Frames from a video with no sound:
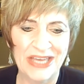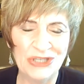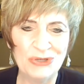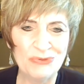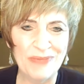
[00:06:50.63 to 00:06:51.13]

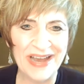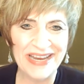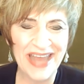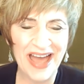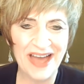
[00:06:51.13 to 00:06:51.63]
You
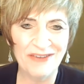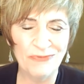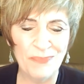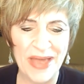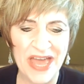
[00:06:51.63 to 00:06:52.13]
might
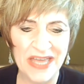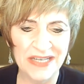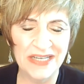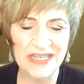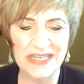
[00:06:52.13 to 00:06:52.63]
have
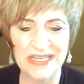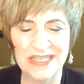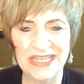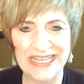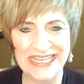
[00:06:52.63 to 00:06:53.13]
been
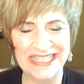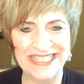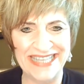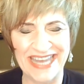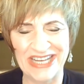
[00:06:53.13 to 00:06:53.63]
in
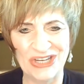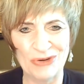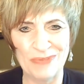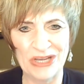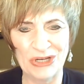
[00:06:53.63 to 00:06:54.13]
setting
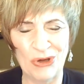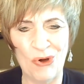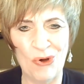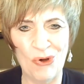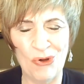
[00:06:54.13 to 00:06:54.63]
your big
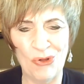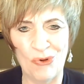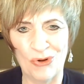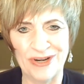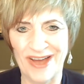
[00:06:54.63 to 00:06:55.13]
goal
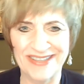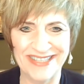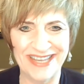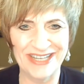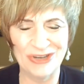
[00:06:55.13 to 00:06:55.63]
or not
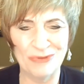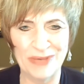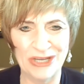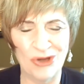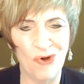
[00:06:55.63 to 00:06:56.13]
setting your
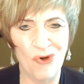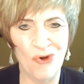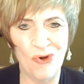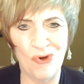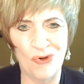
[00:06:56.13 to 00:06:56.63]
big goal,